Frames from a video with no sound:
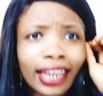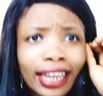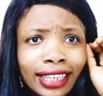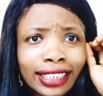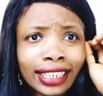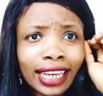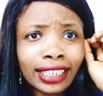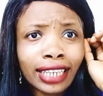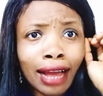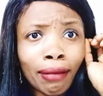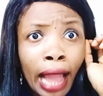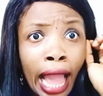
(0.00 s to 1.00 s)
it's exam
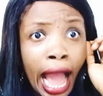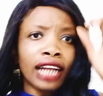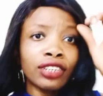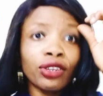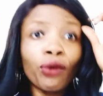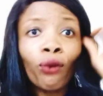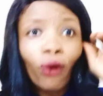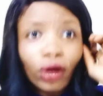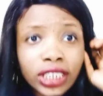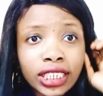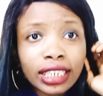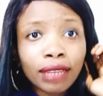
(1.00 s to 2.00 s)
and you're
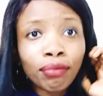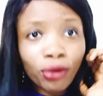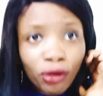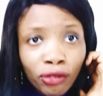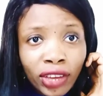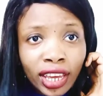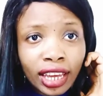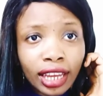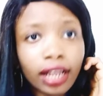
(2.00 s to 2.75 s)
watching a movie?